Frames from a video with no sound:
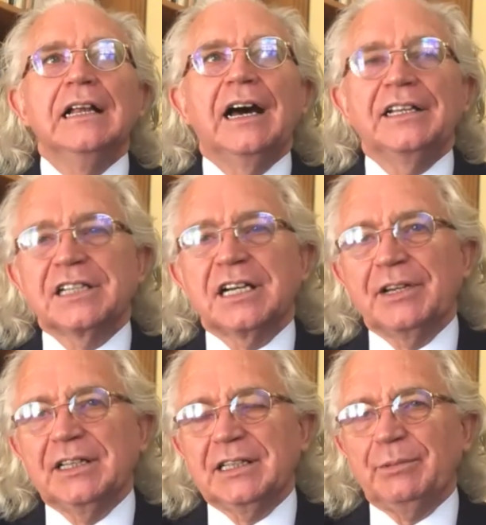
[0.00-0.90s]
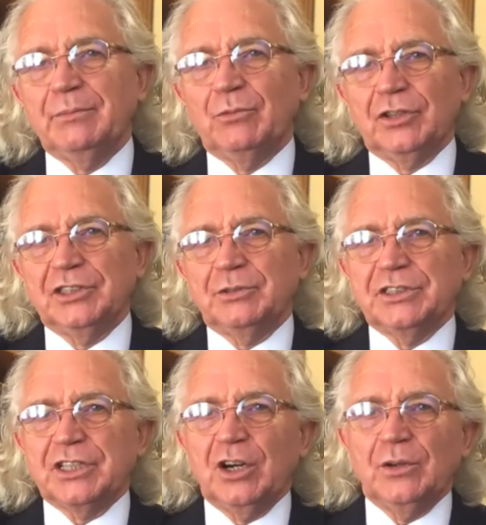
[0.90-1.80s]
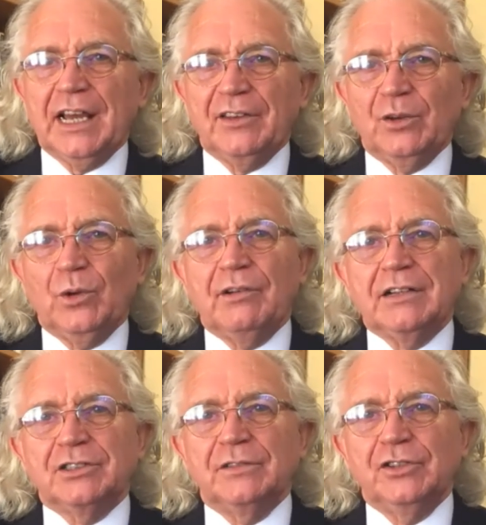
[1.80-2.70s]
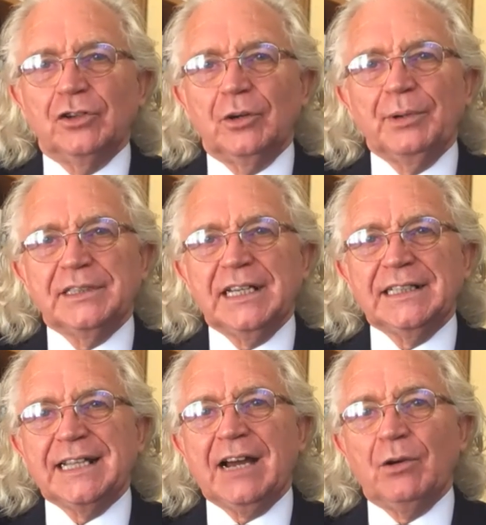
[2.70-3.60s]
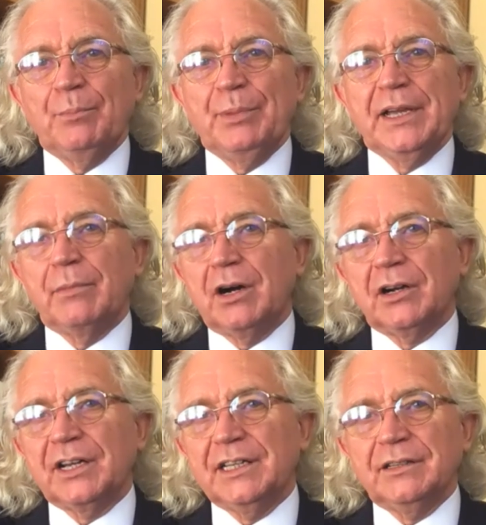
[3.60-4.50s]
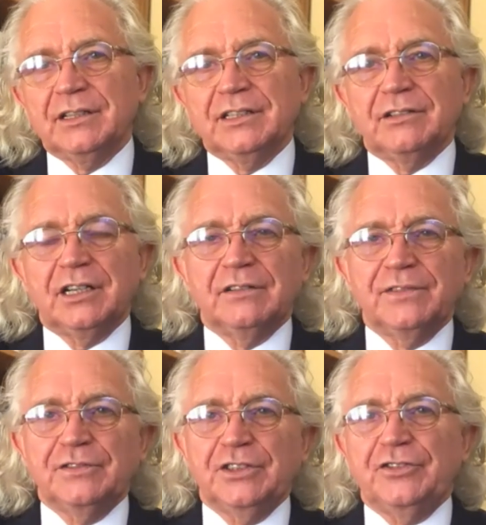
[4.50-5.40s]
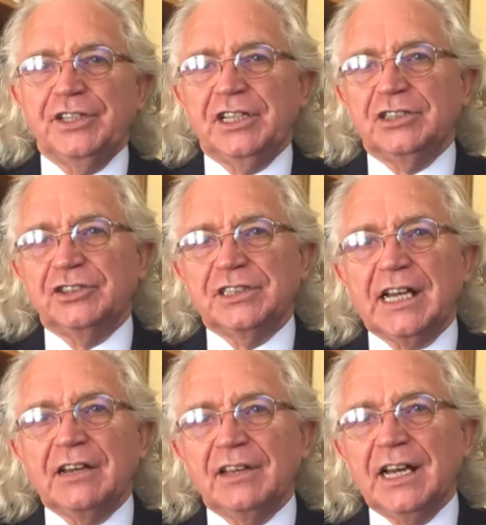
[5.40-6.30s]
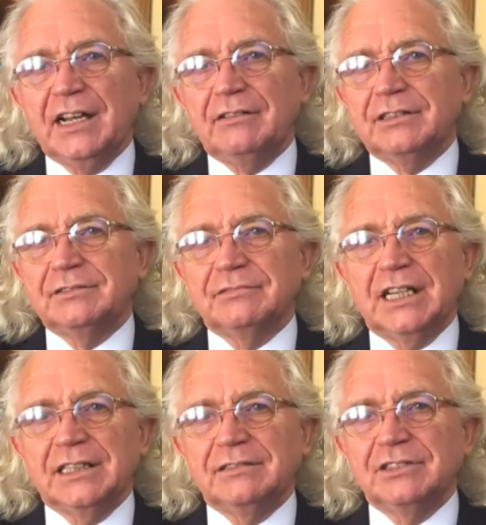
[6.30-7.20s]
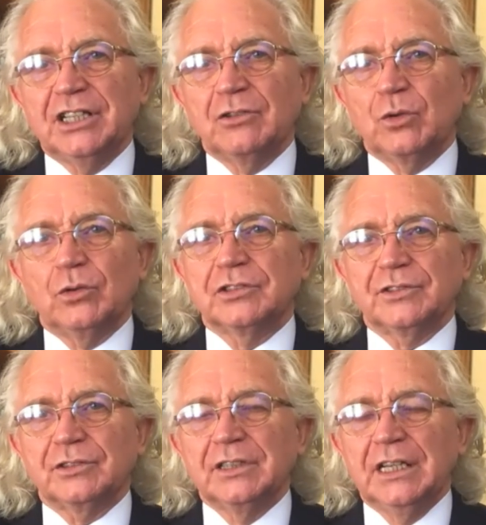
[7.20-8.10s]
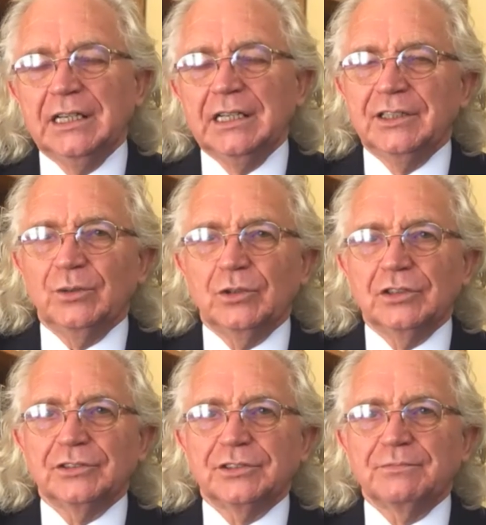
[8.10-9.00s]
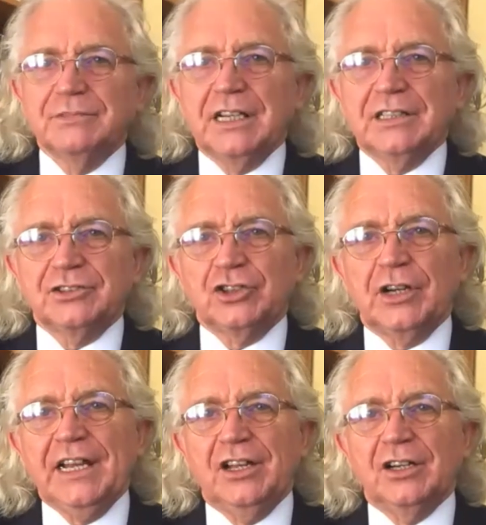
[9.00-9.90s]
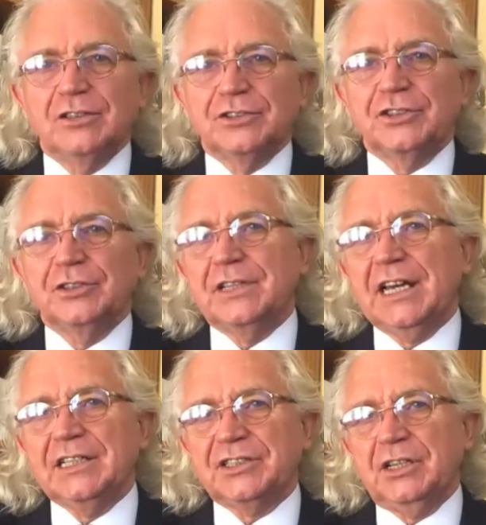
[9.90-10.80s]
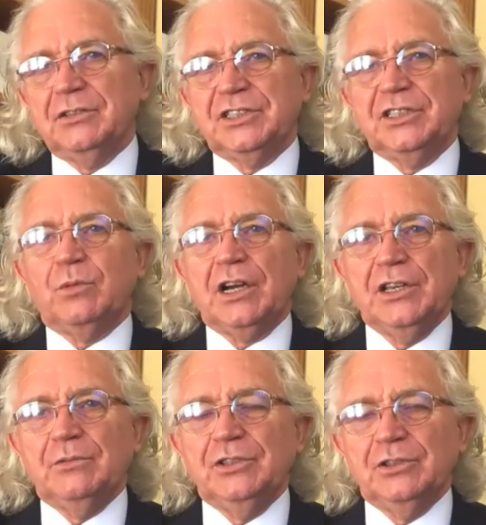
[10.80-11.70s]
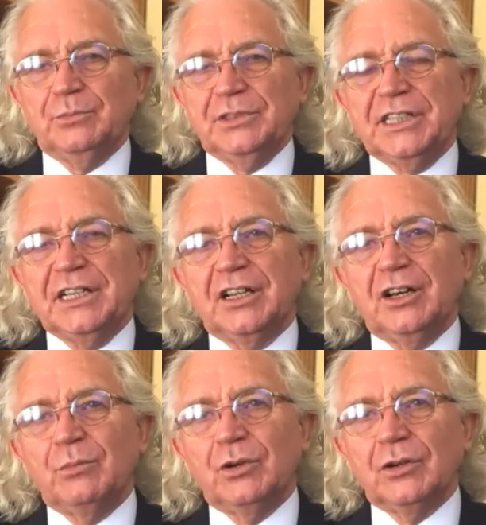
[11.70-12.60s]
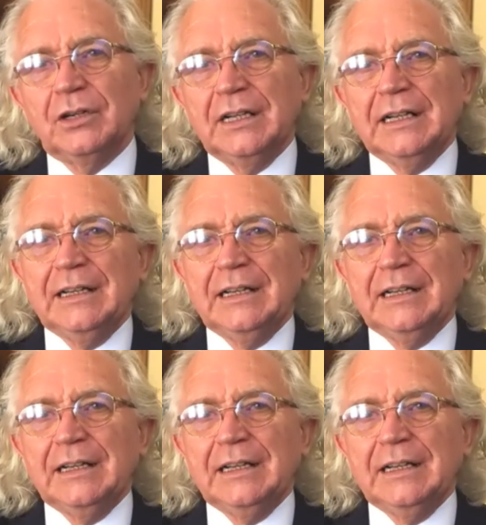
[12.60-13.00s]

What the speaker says: And it's coming a little bit more into its own now that we're out of Europe. It's now a big market. There are 53 countries out there, and a quarter of the world's trade goes through there. So this is why you'll be seeing a lot more